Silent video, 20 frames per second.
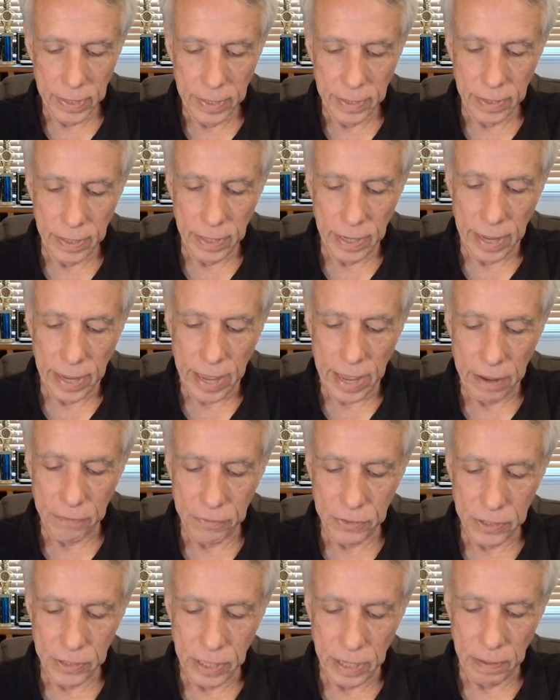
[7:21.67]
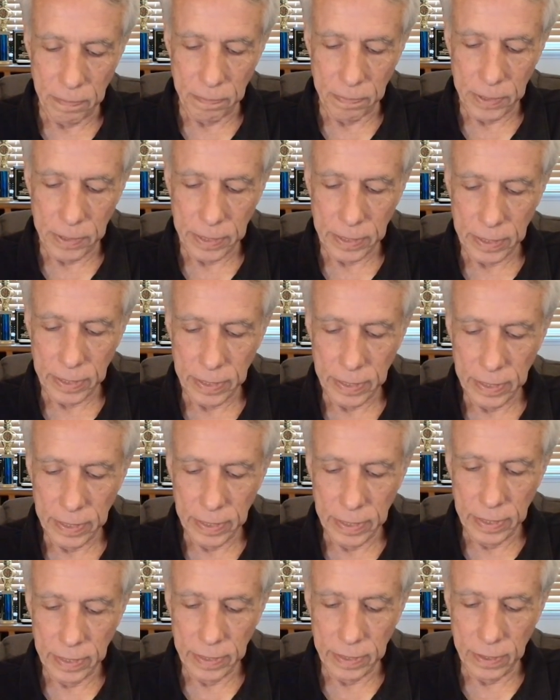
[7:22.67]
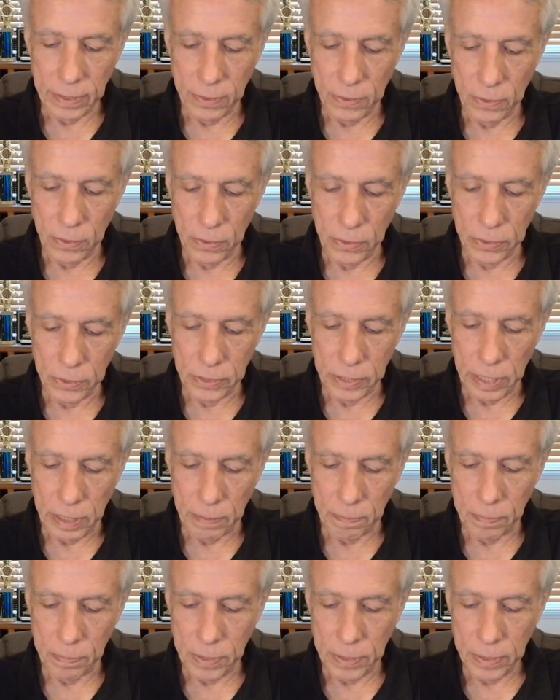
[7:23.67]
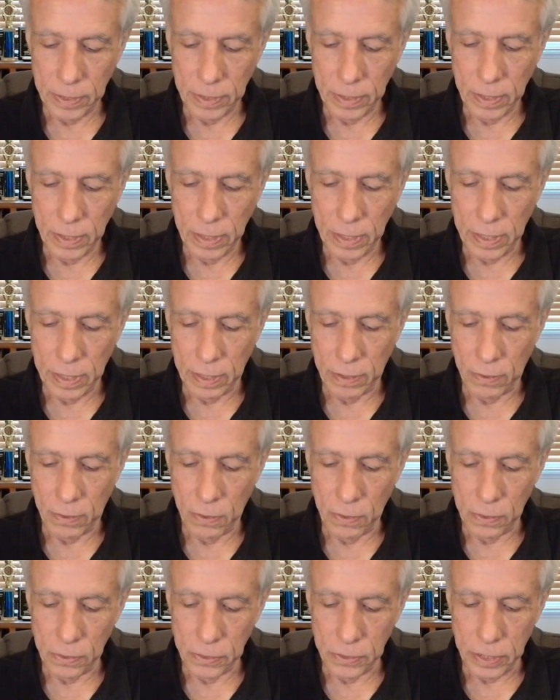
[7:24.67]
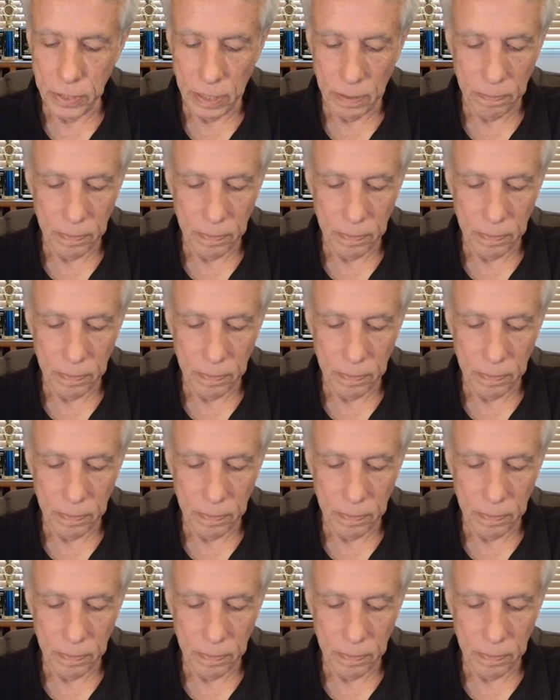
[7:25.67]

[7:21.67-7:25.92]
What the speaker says: and a half step, and a whole step, and a whole step.